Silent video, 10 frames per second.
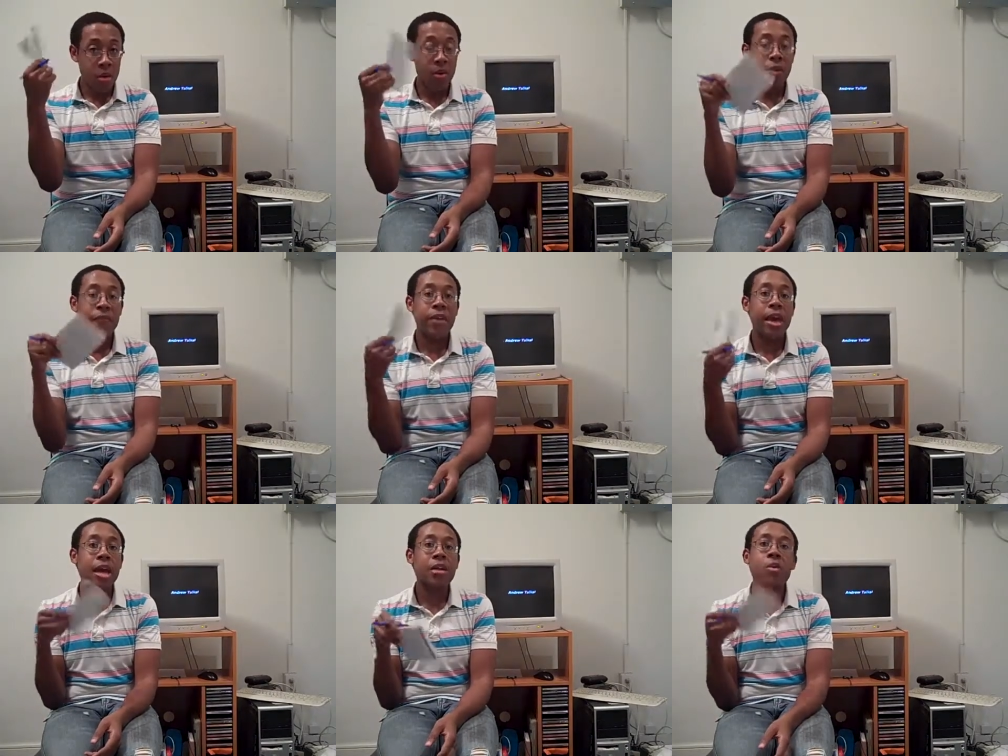or a
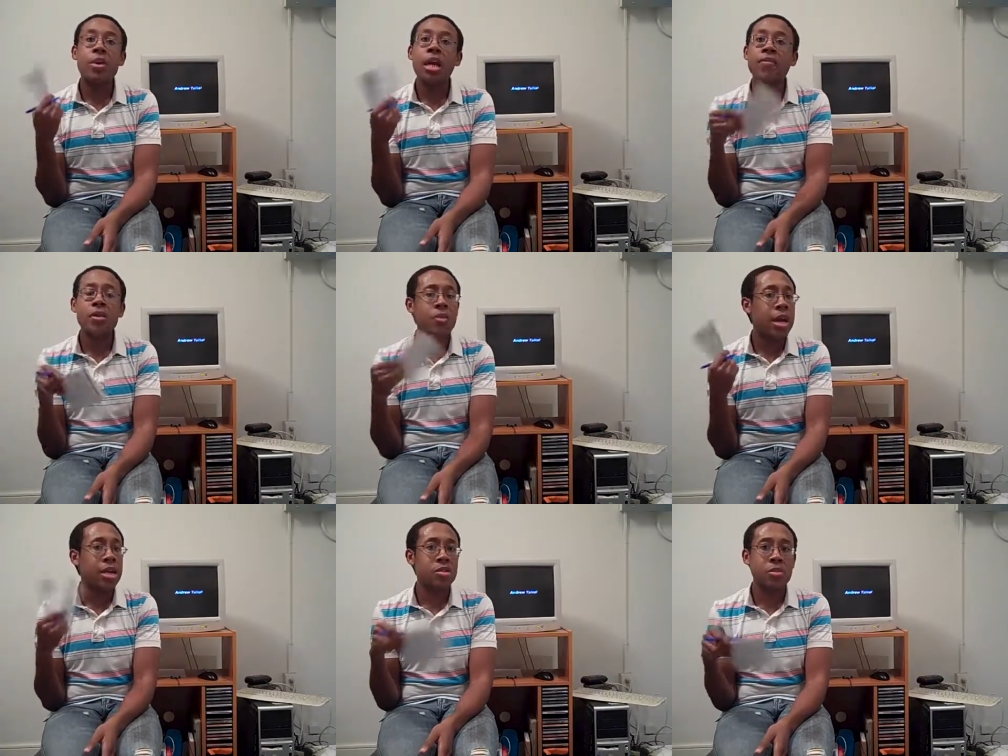fan or whatever you
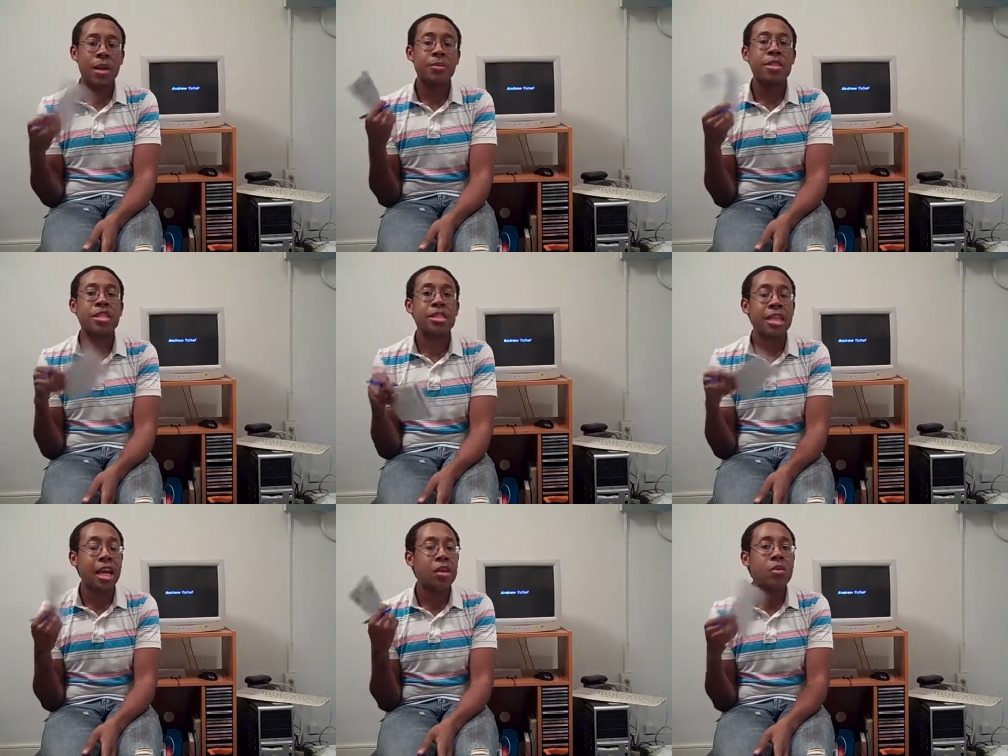got to do, baby. Just
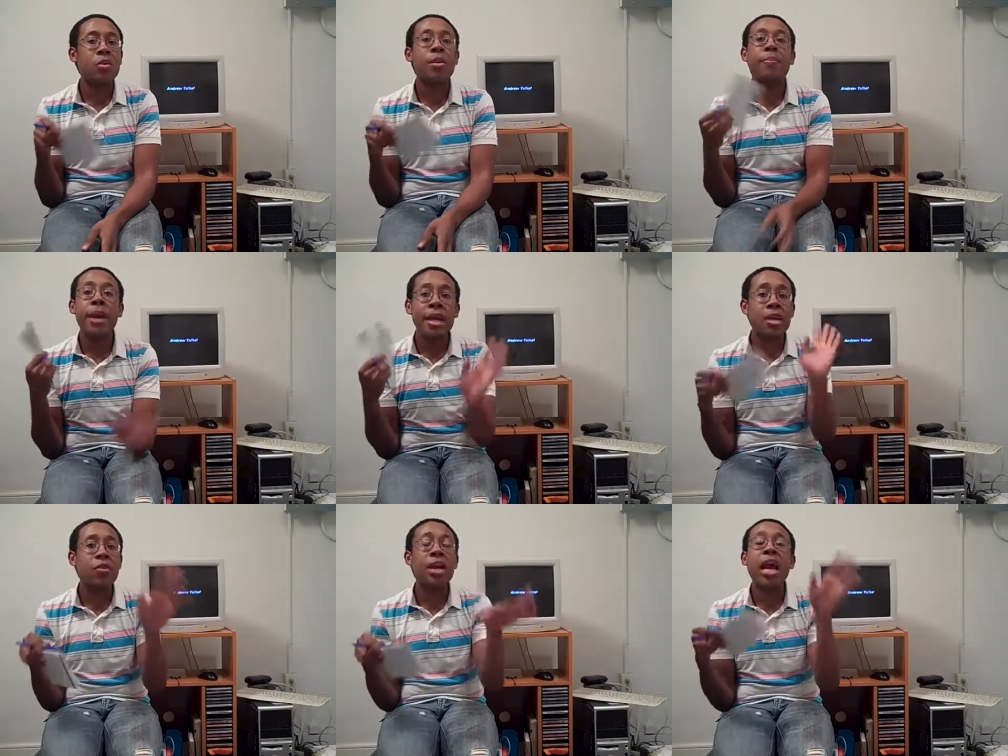stay cool, but make
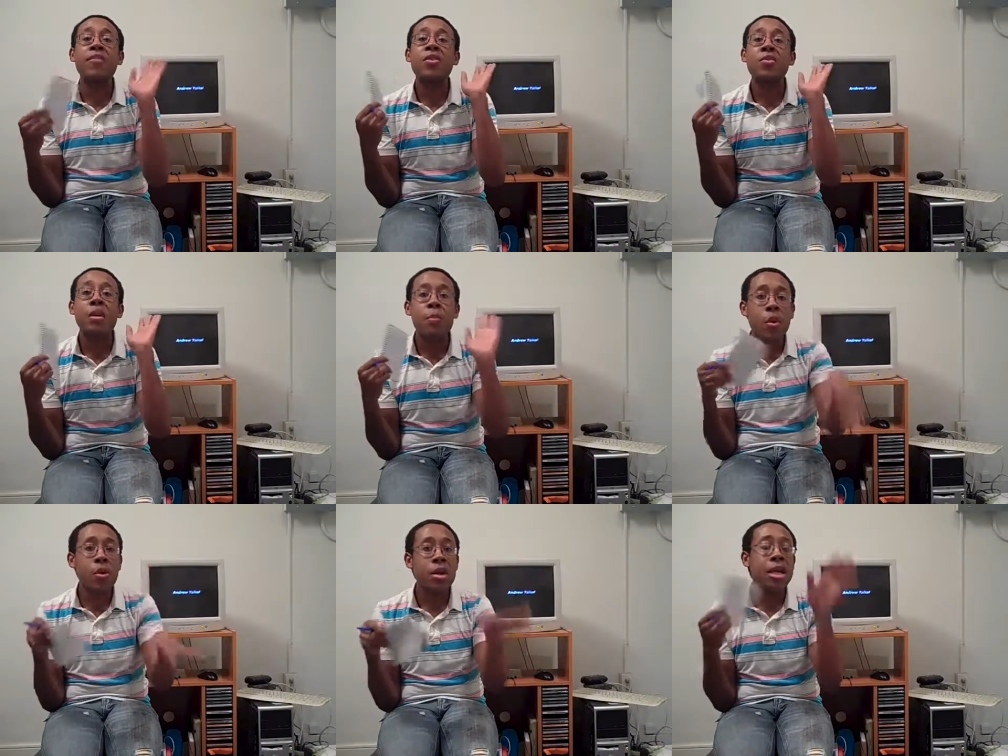it great. Have a great
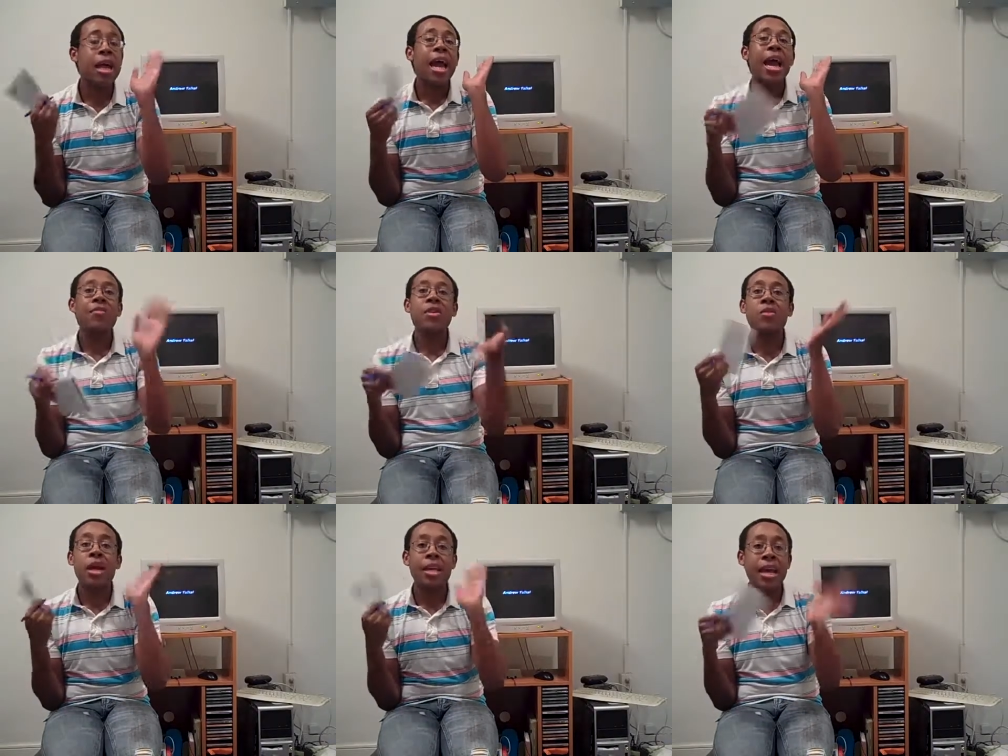morning. Have a
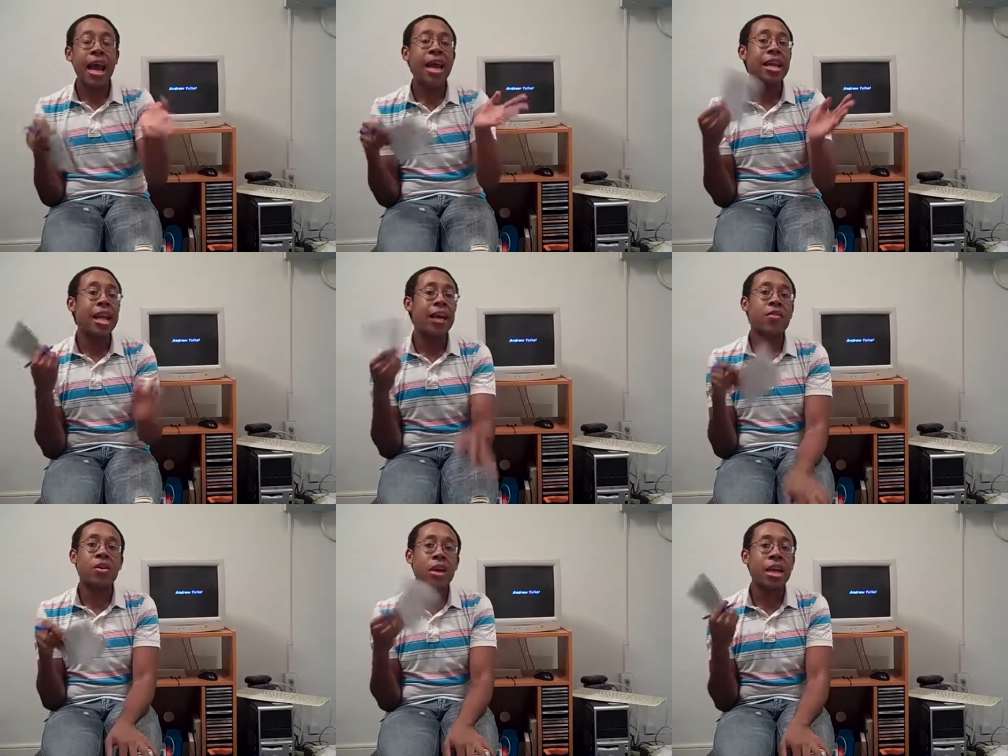great night.
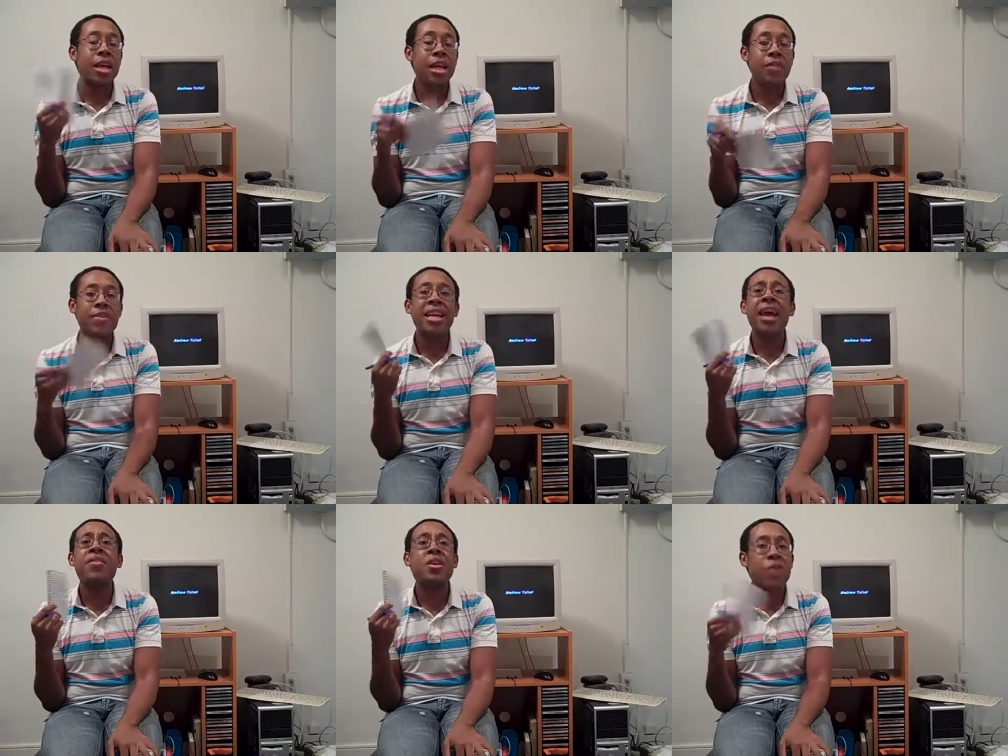Have a great evening.
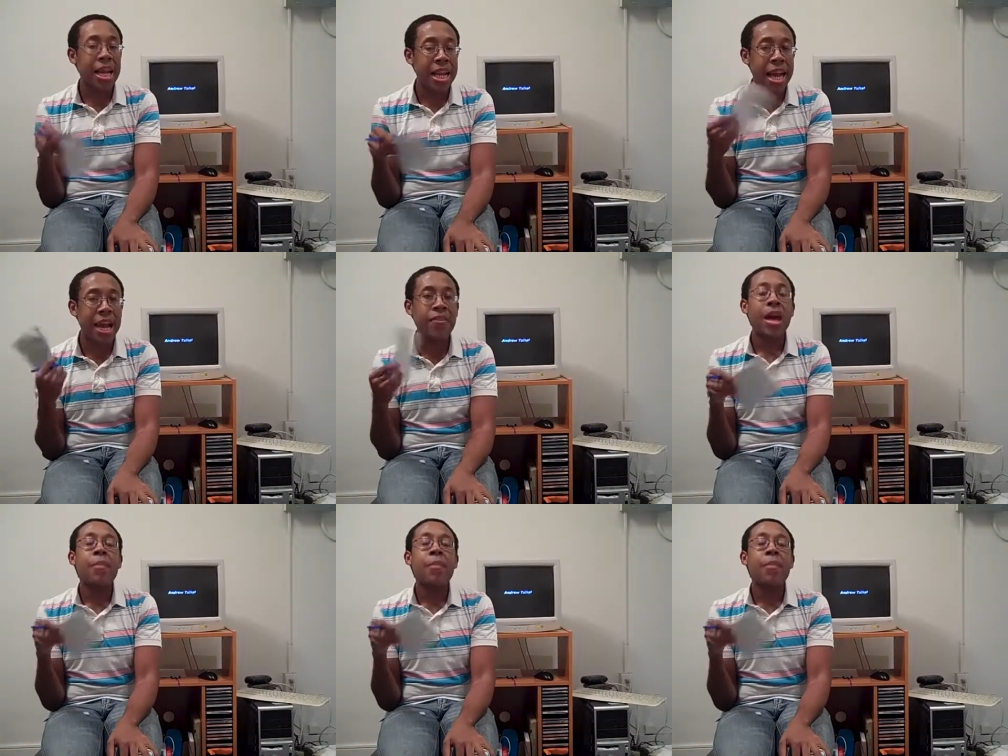Have a great life.